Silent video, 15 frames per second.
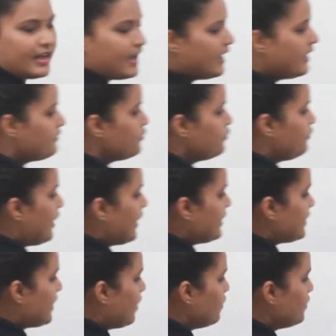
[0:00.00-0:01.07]
have to
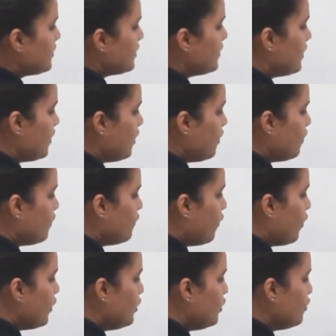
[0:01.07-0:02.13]
find out
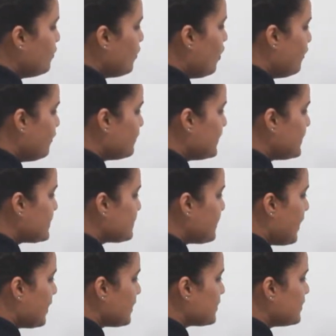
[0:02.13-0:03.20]
volume of this
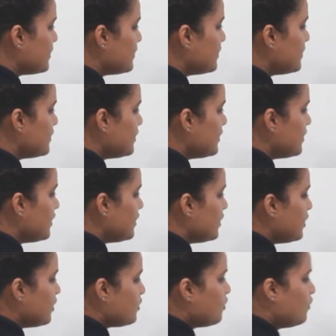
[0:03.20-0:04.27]
part,
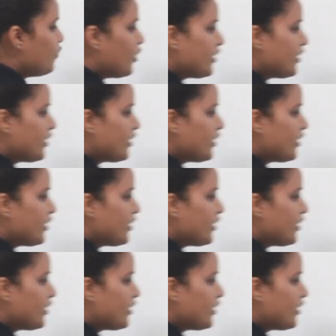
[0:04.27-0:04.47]
so what